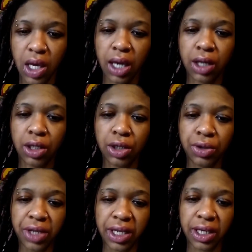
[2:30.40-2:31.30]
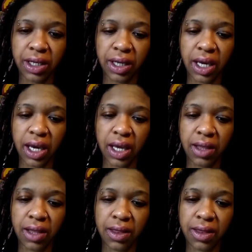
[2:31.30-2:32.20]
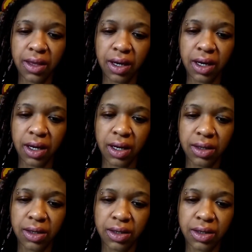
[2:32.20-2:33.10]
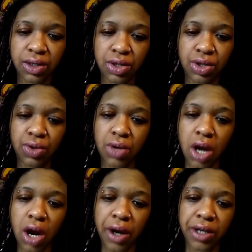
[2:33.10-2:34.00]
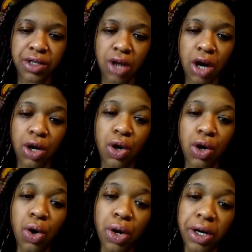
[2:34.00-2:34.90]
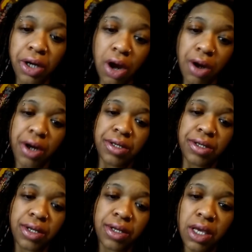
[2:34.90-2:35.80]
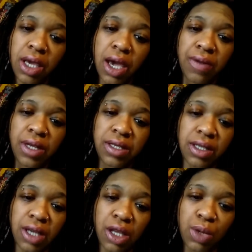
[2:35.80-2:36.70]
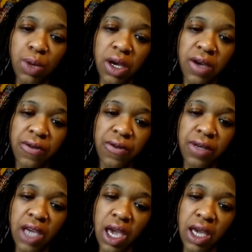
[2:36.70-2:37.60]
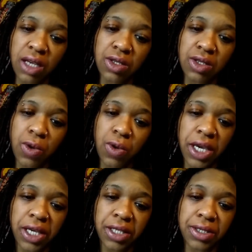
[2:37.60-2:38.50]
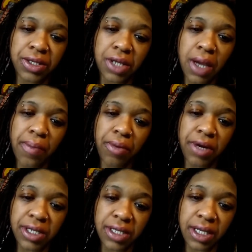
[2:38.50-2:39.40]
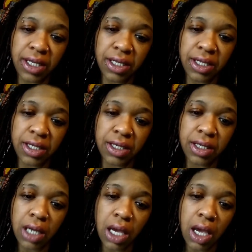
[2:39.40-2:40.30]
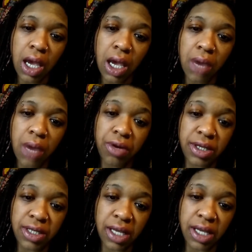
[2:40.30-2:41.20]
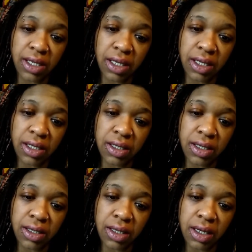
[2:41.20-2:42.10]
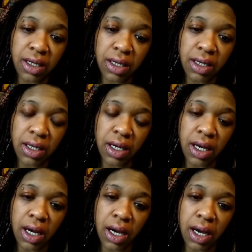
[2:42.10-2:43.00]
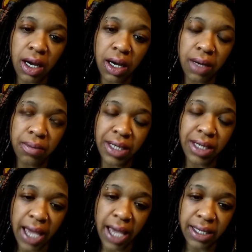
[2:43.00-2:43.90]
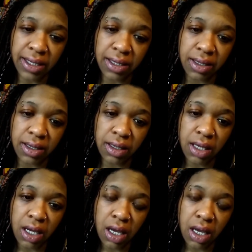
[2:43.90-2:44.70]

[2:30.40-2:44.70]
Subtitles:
Included in the suit cards are court cards. And these are dealing with kings, queens, princes, princesses, knights.